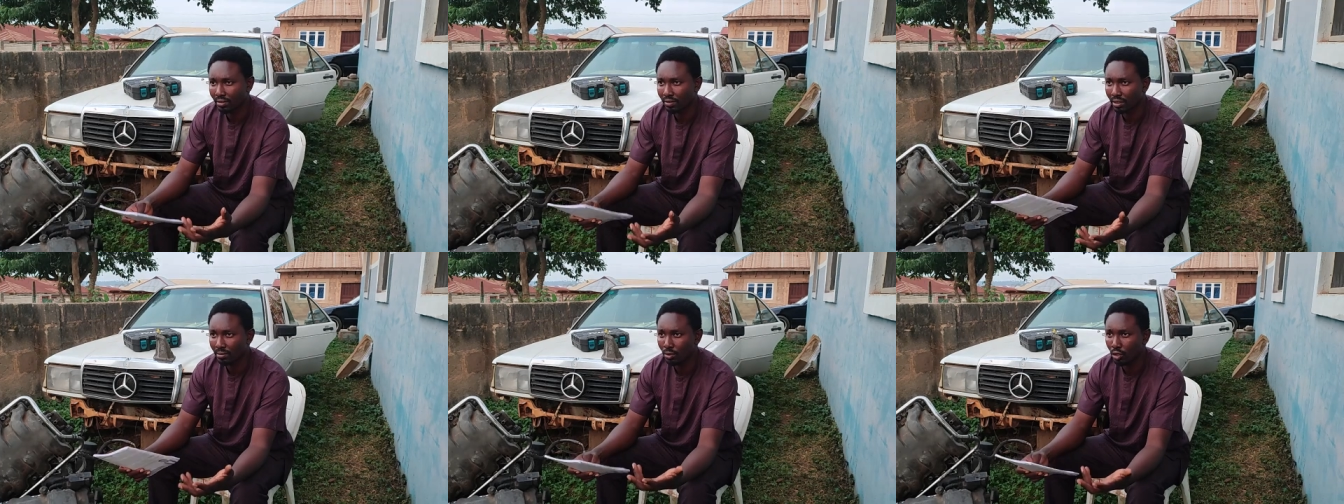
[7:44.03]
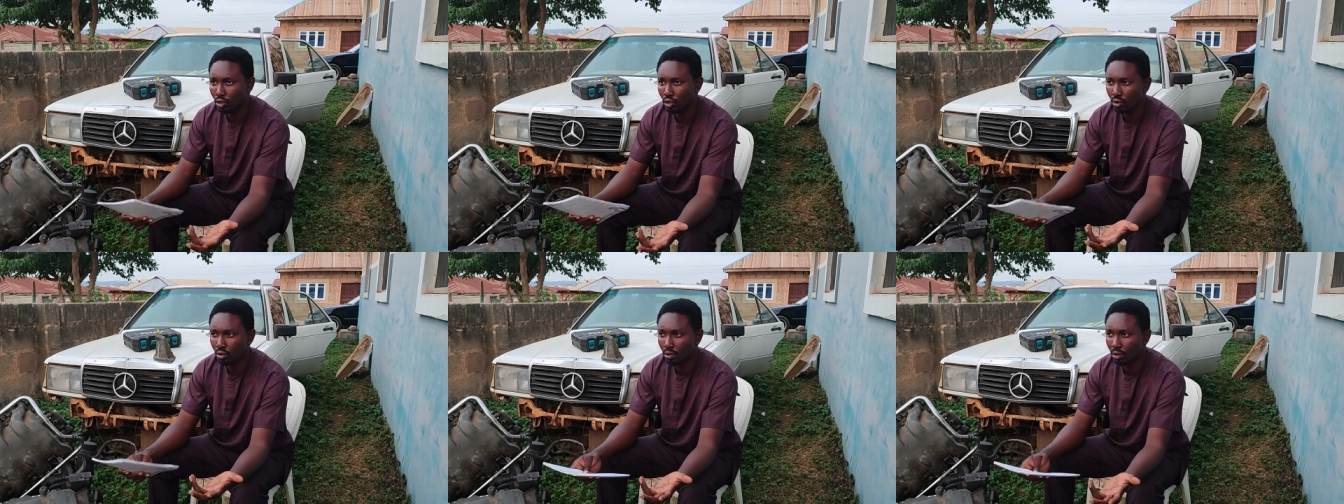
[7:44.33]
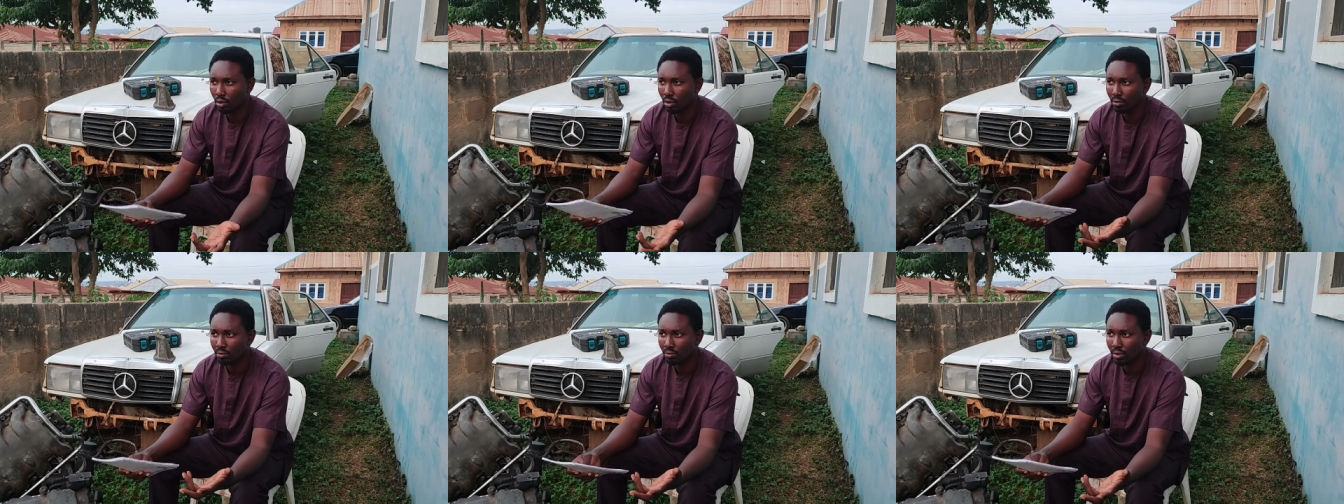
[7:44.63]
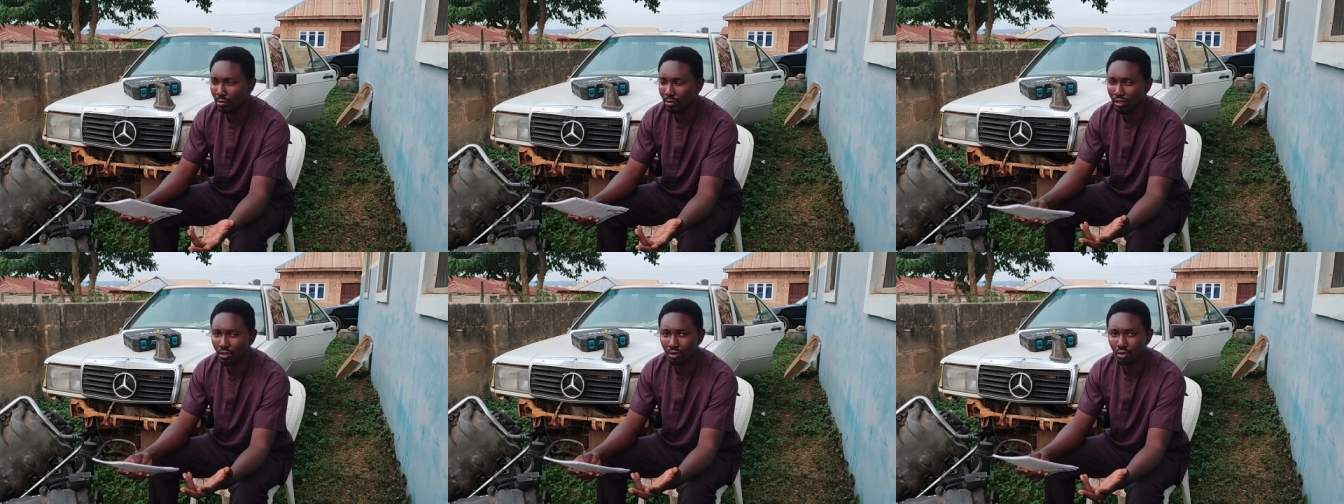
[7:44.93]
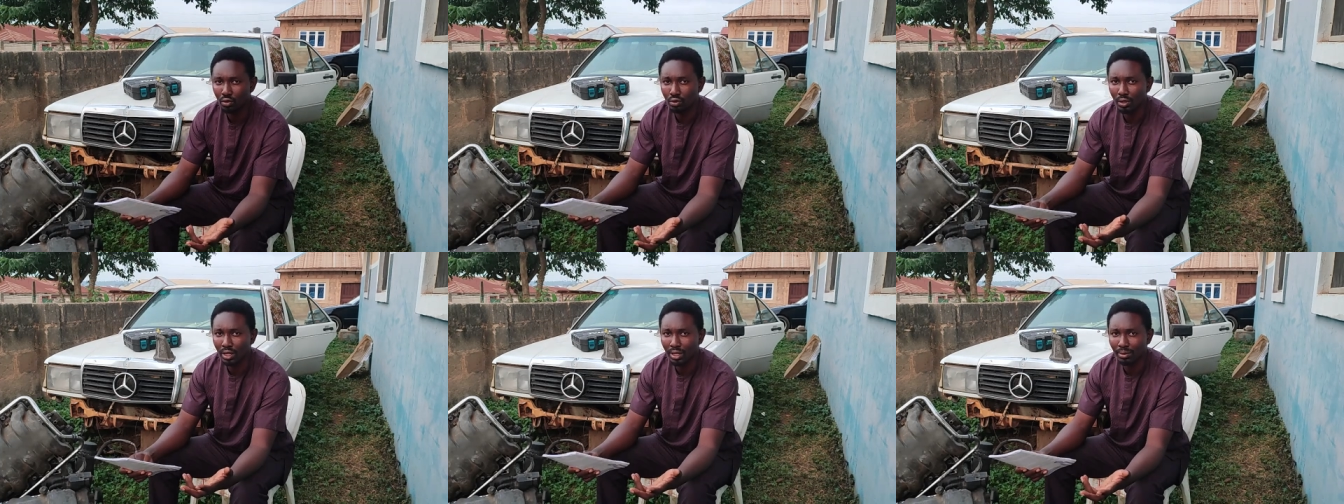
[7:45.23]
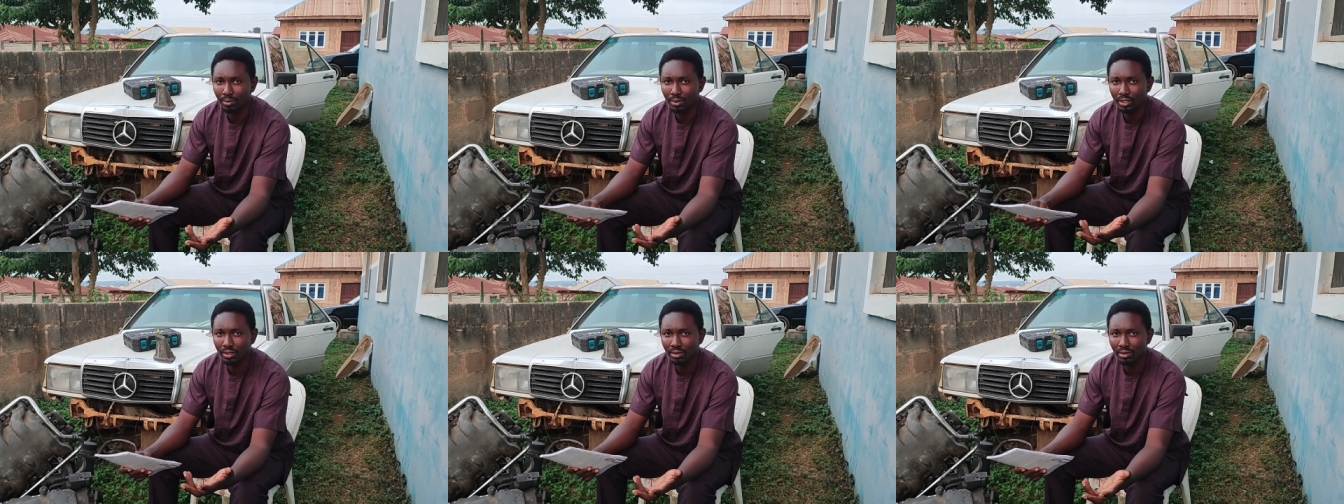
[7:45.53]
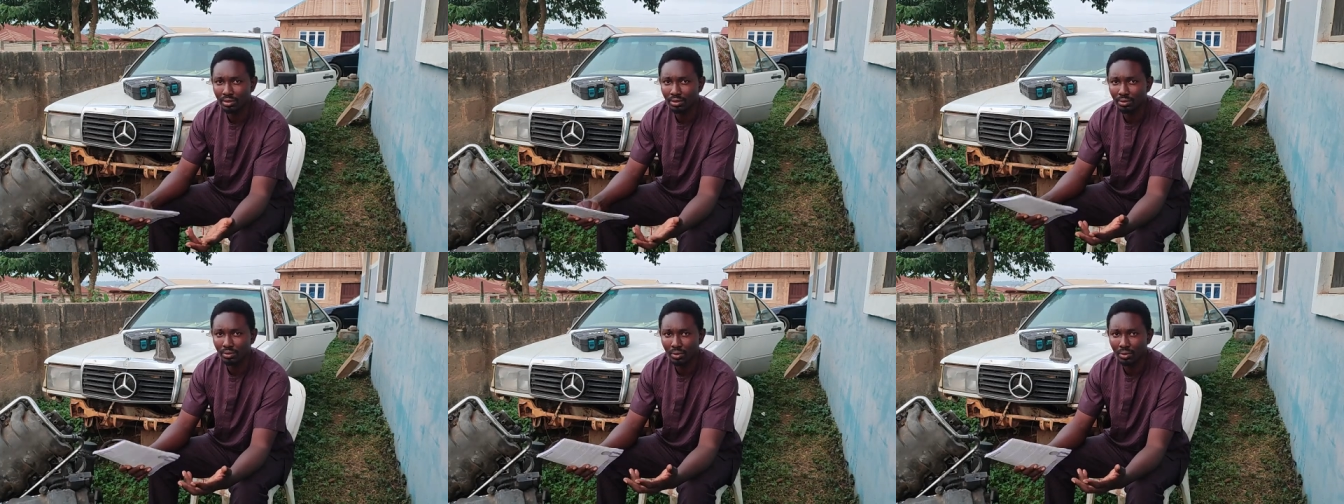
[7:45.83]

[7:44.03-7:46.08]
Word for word: I'm not sure maybe two amps